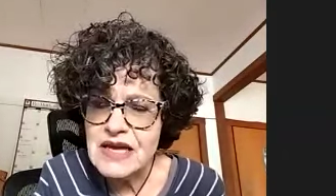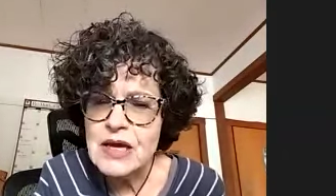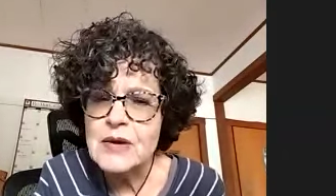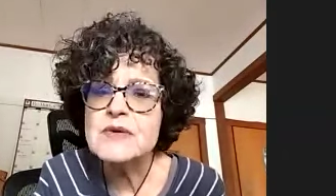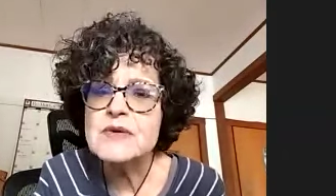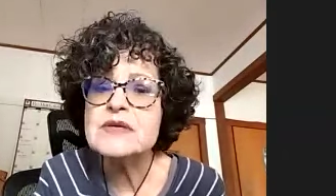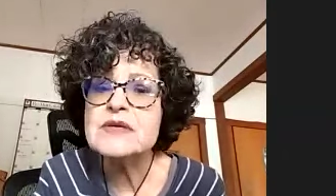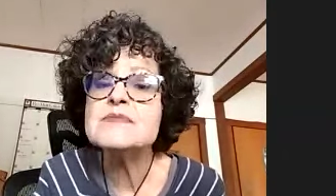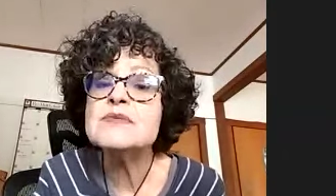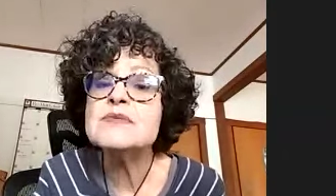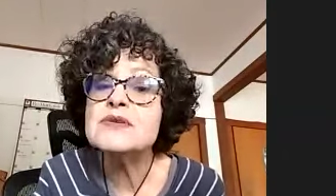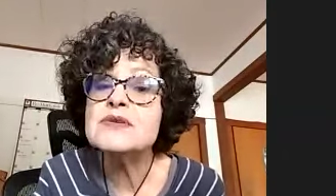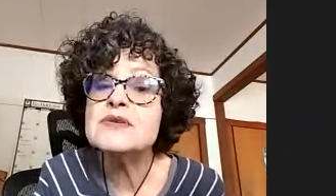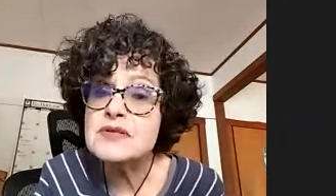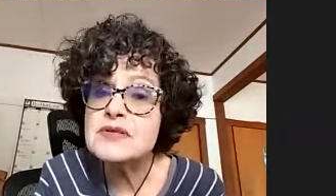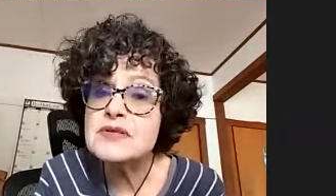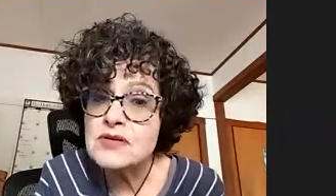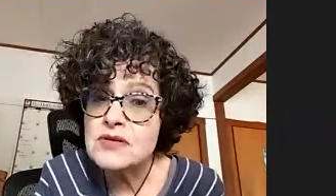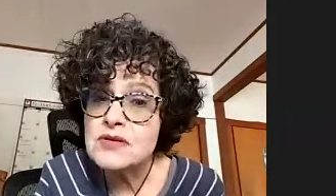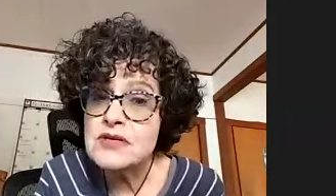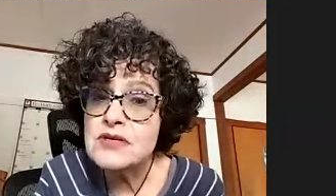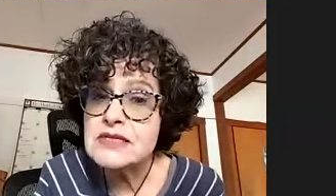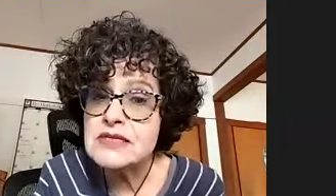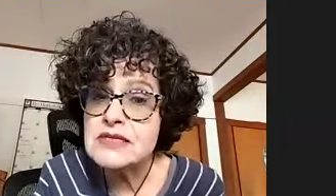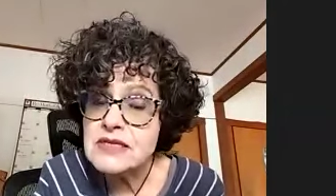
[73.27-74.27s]
It was
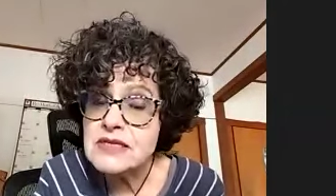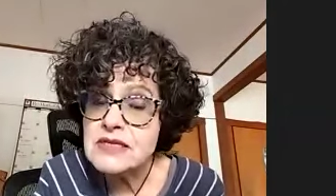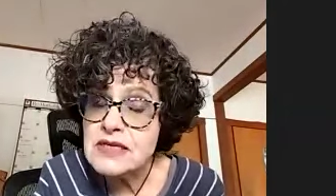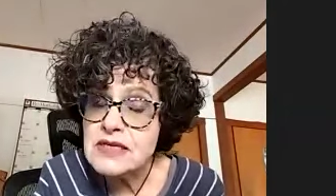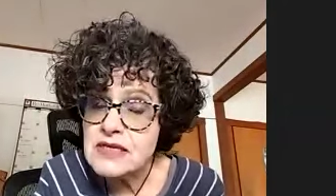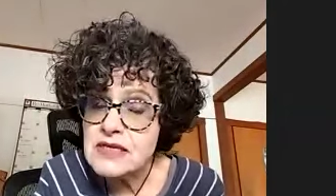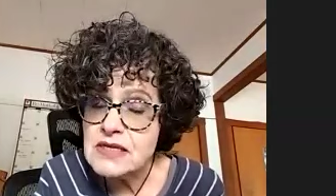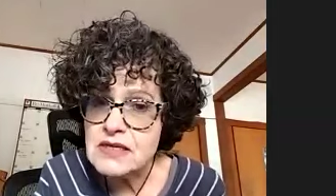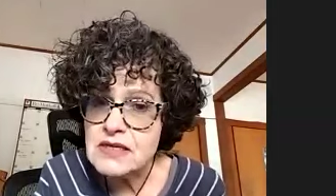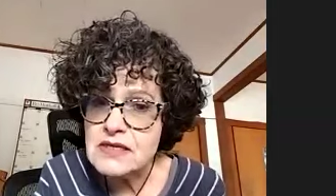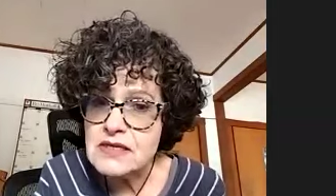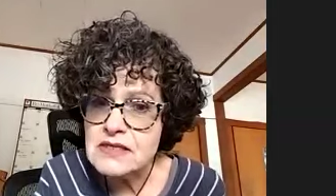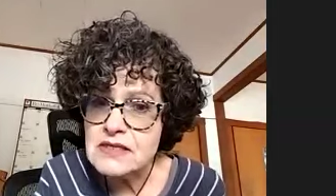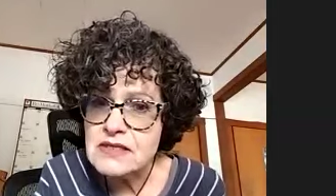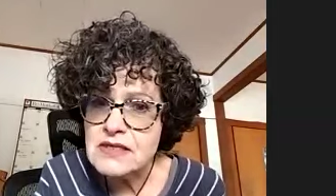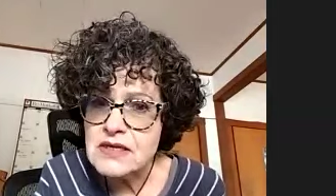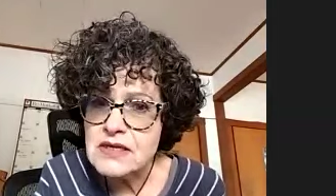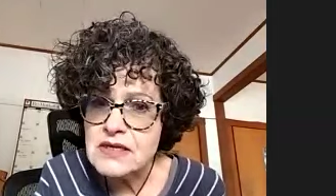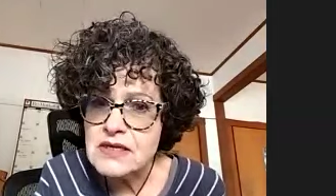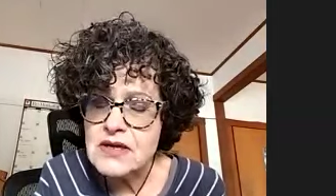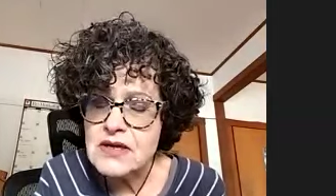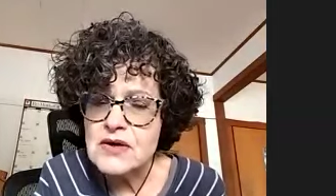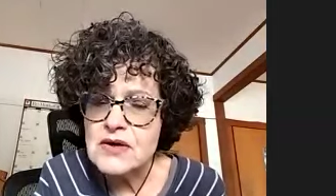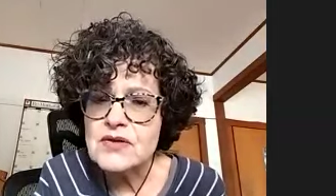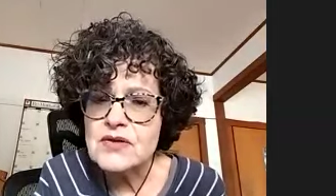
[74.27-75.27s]
Missouri Synod,
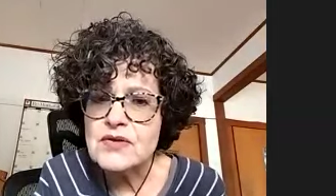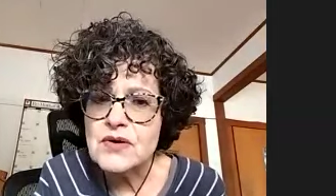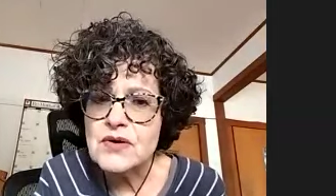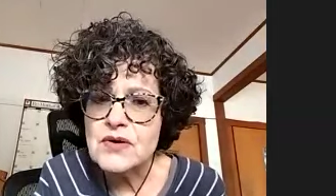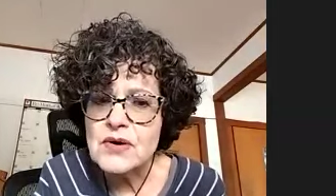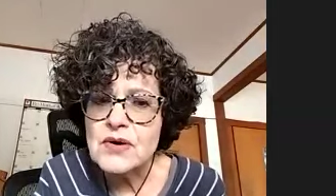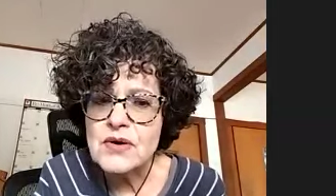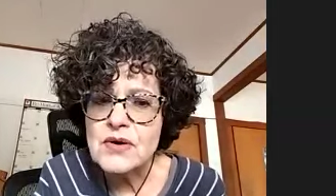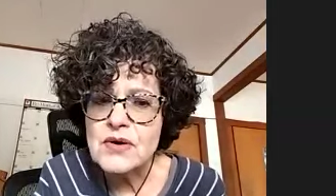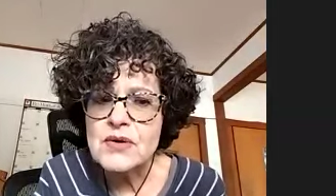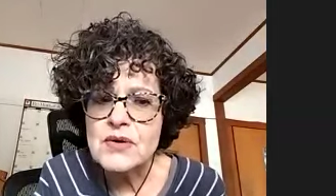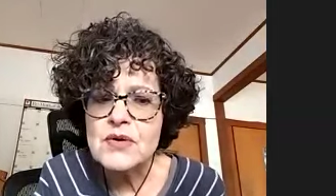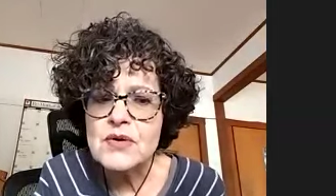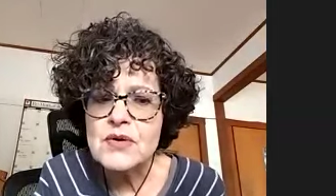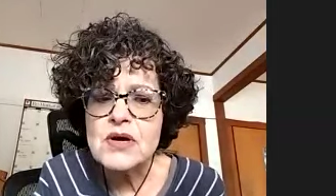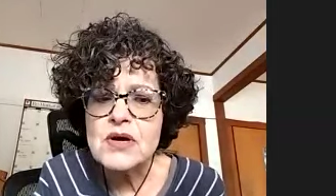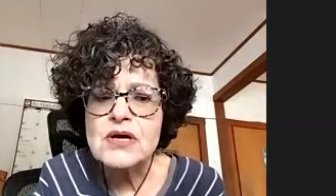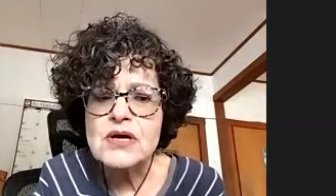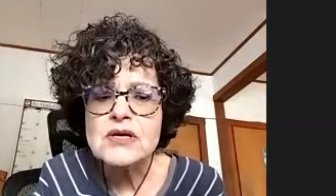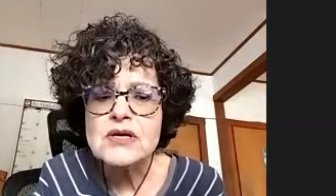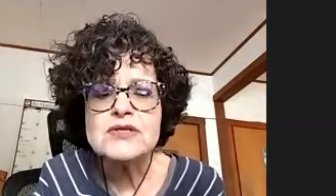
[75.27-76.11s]
though.